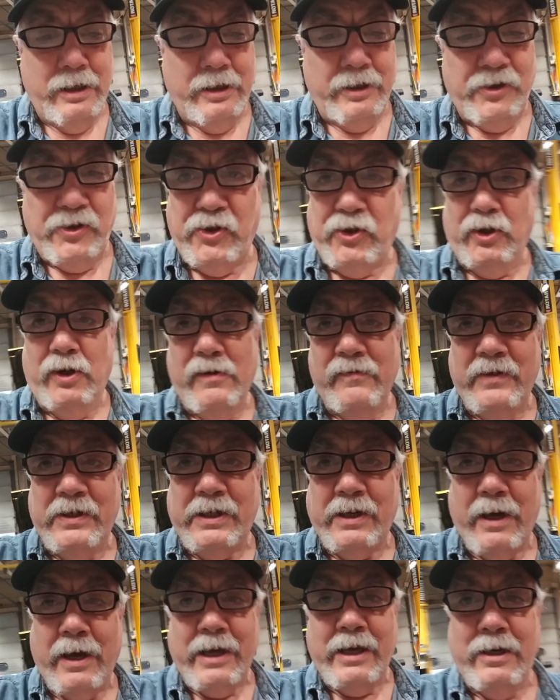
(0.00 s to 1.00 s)

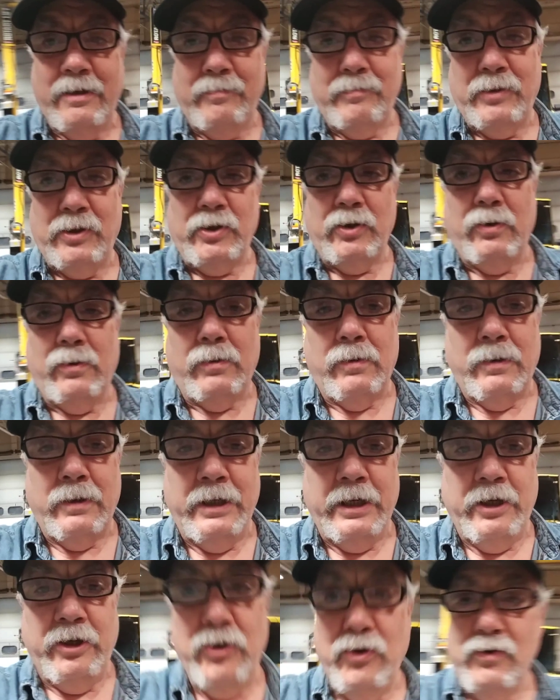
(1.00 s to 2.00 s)
service items
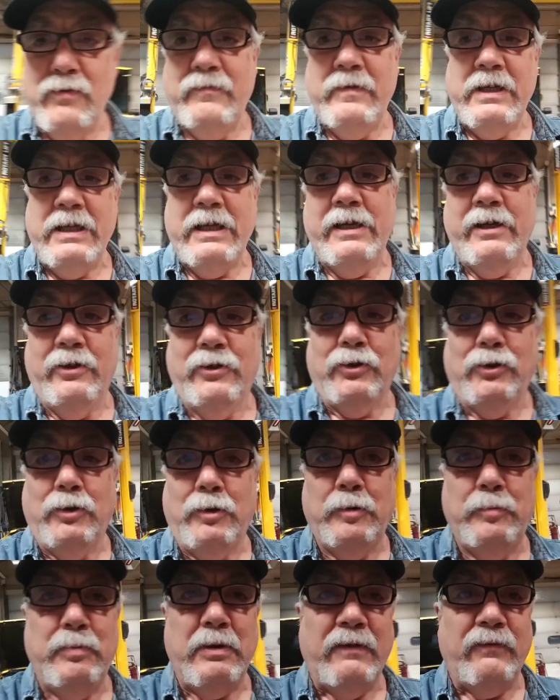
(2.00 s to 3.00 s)
on a new vehicle
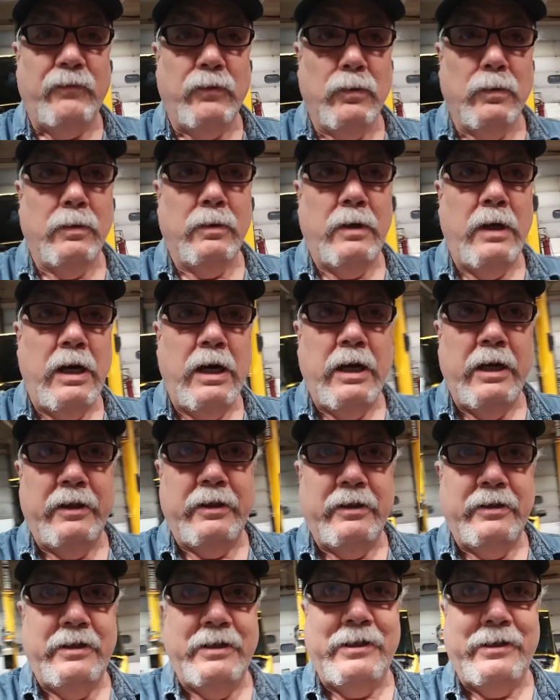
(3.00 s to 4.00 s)
before
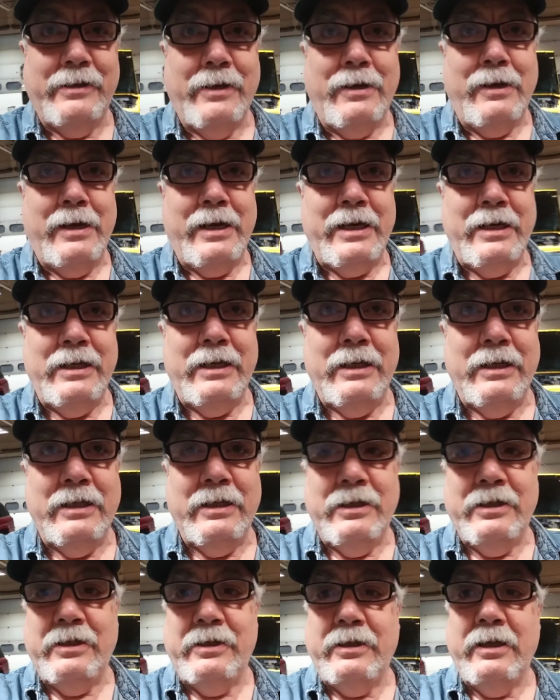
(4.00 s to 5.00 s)
the design
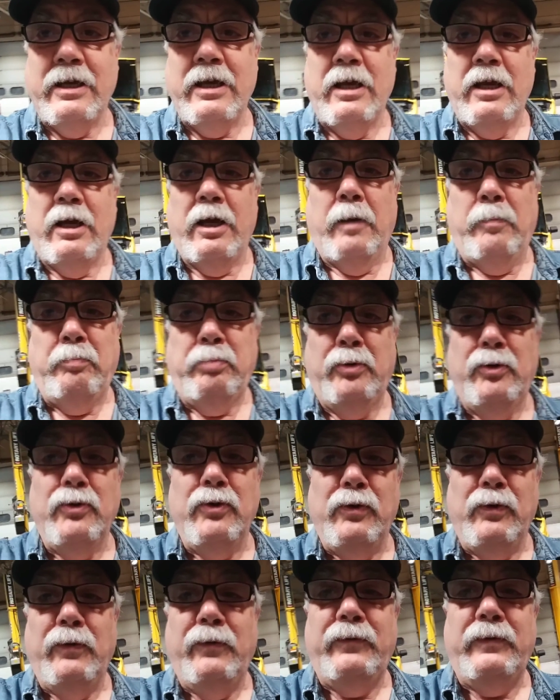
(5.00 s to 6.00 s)
is
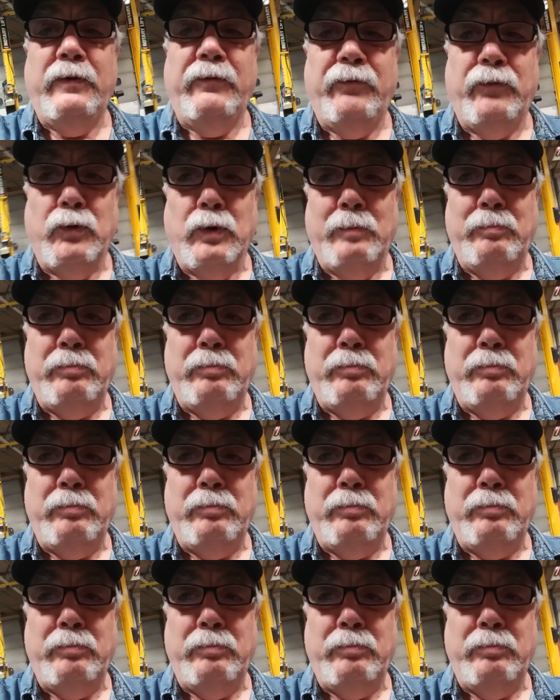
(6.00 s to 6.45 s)
approved for